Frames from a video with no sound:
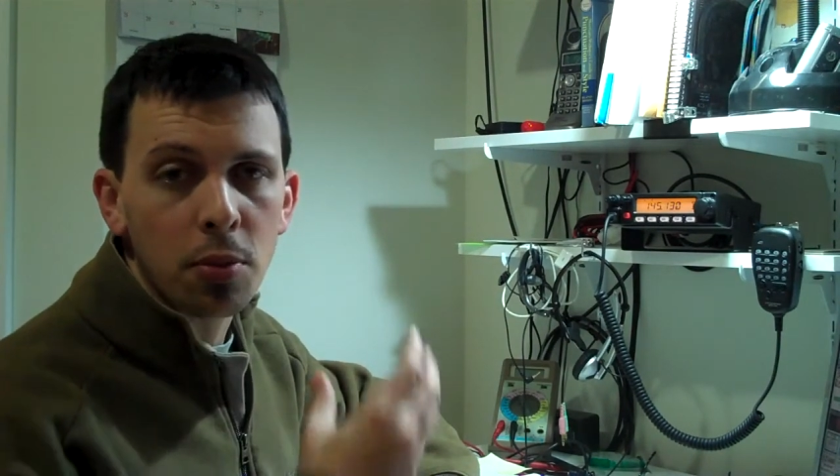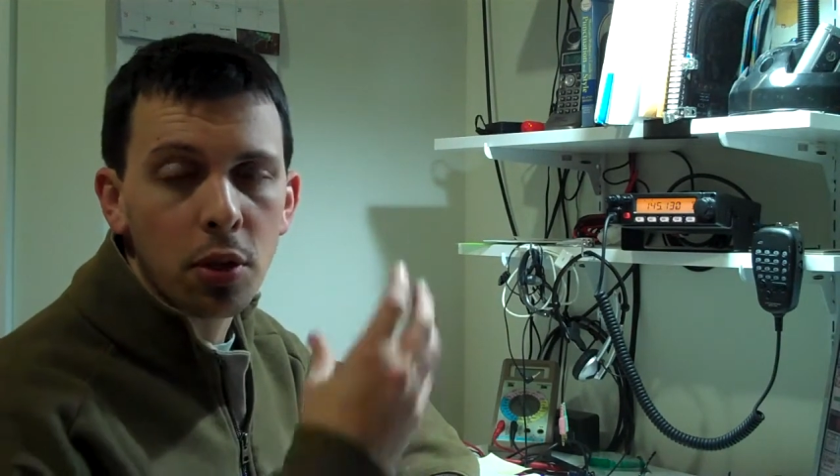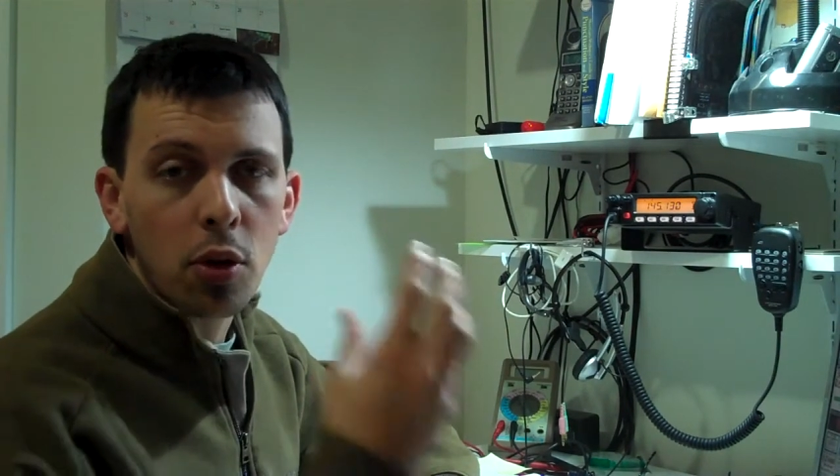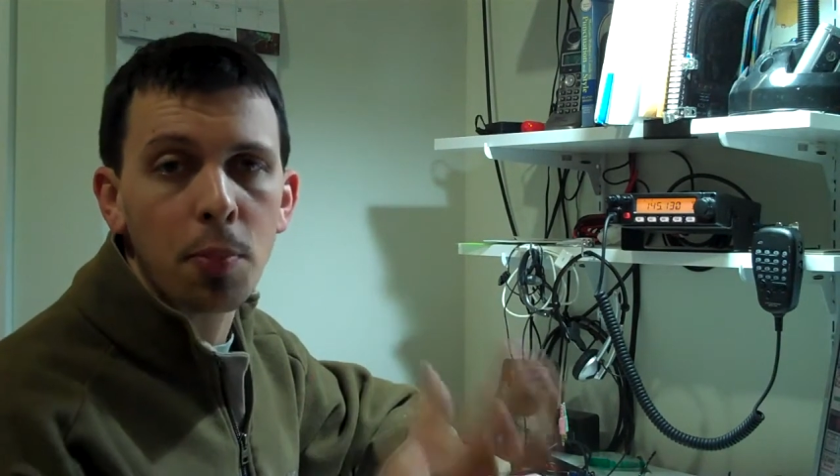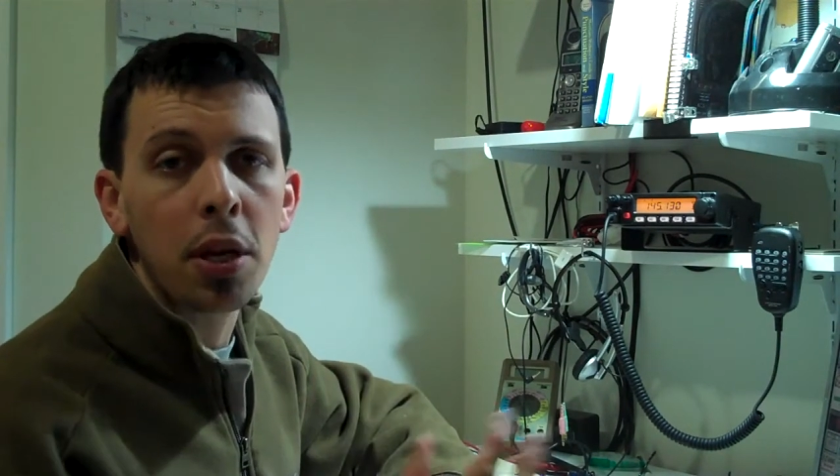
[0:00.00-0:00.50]
but
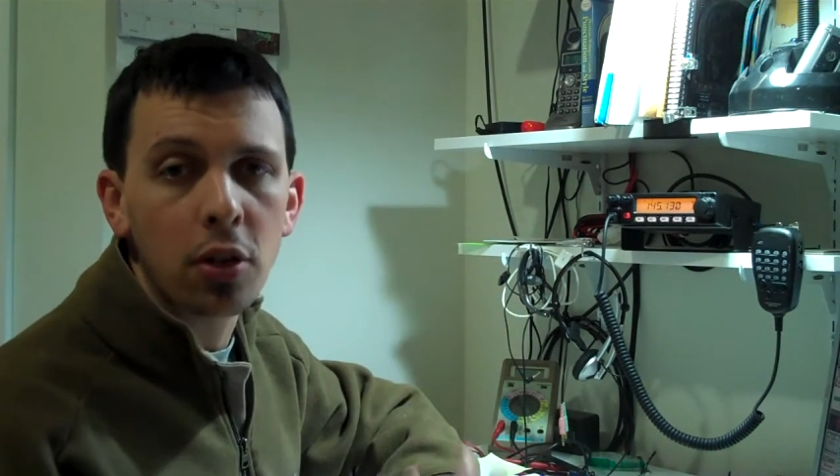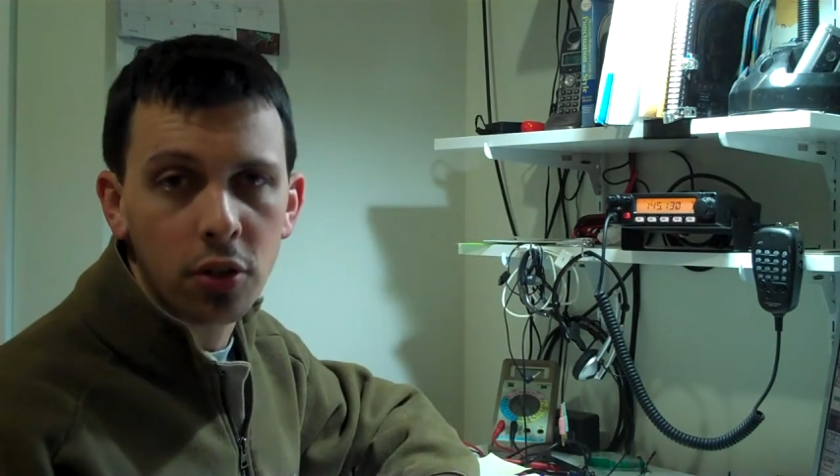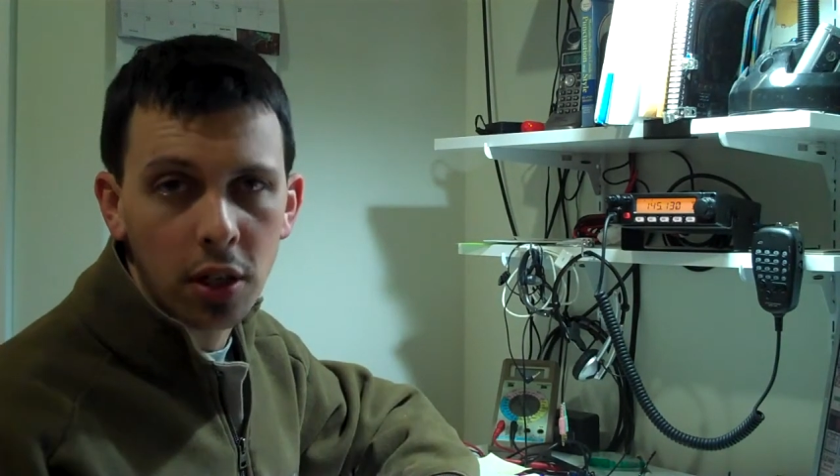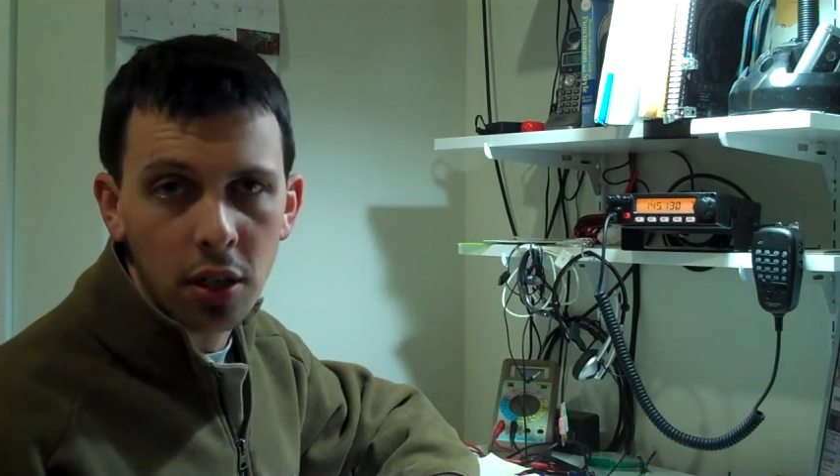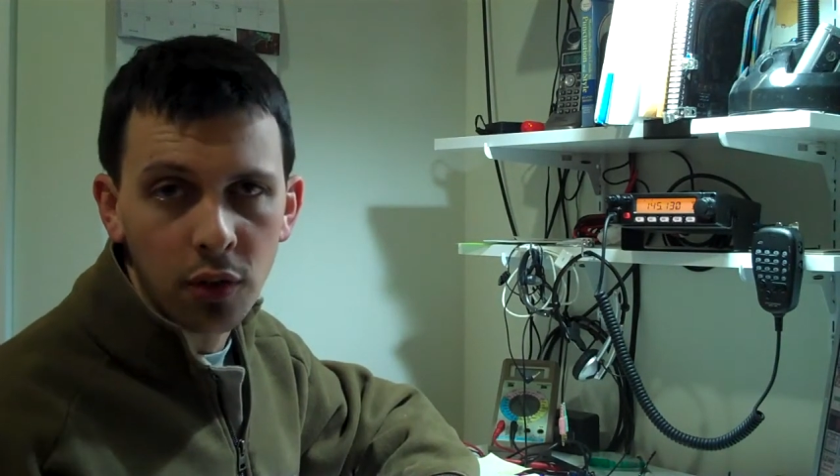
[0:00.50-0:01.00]
the
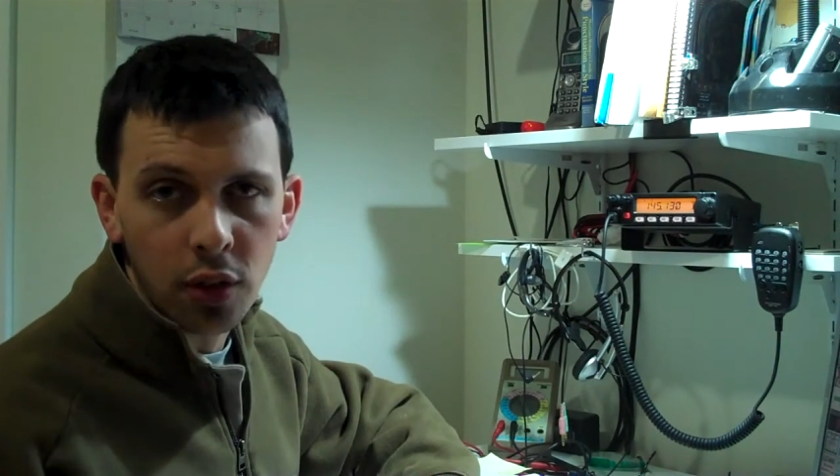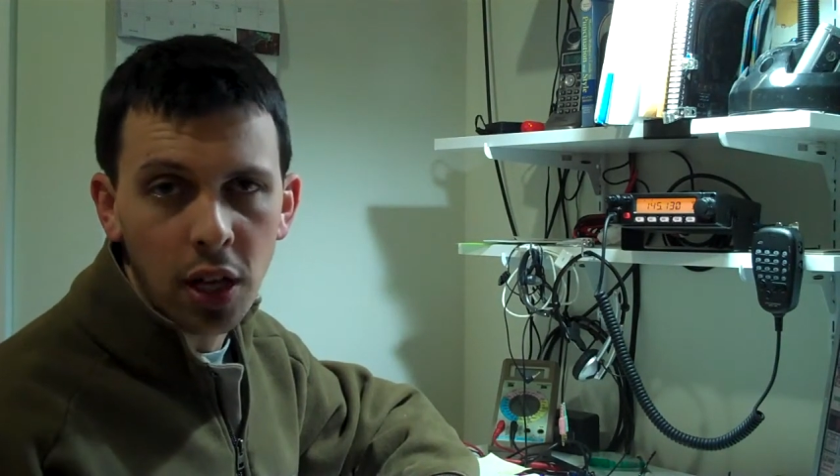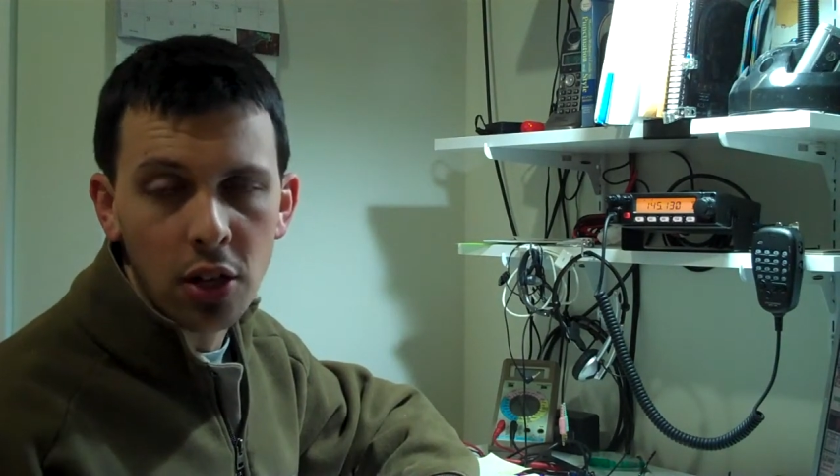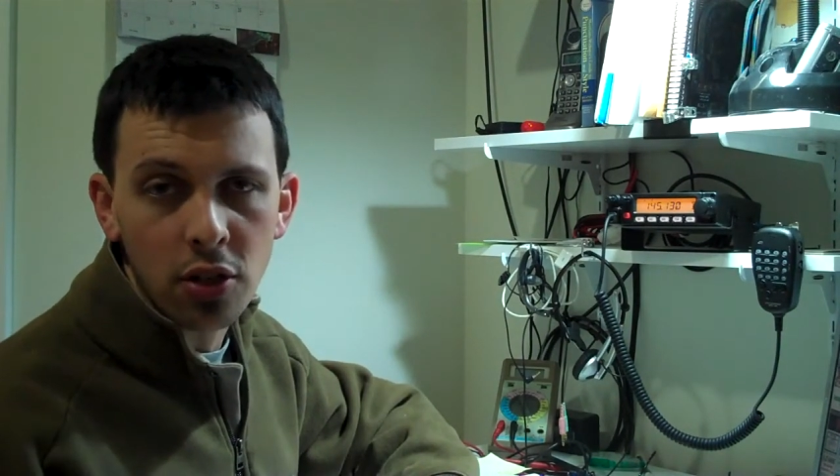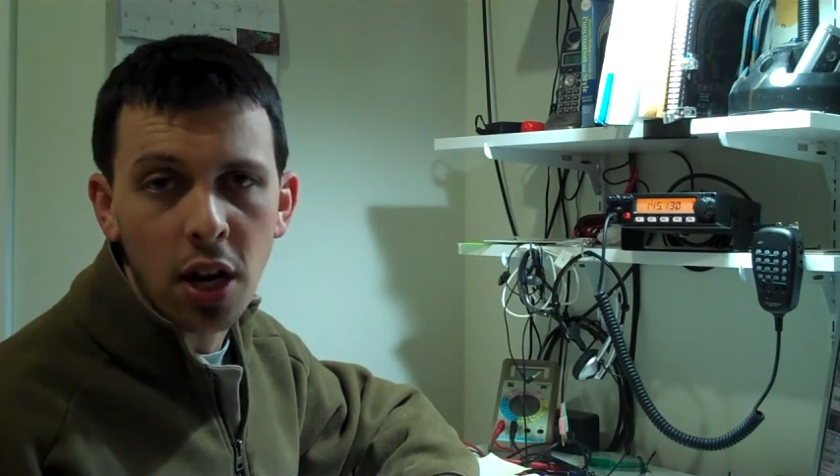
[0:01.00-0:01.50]
repeater's
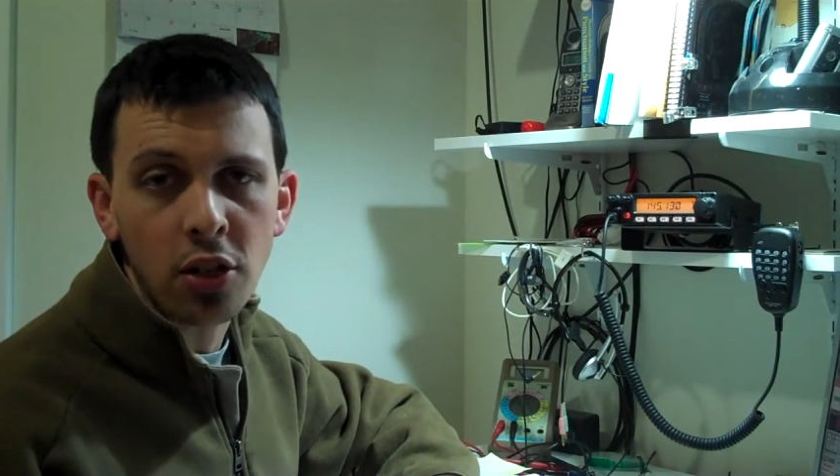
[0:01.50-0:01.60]
identification.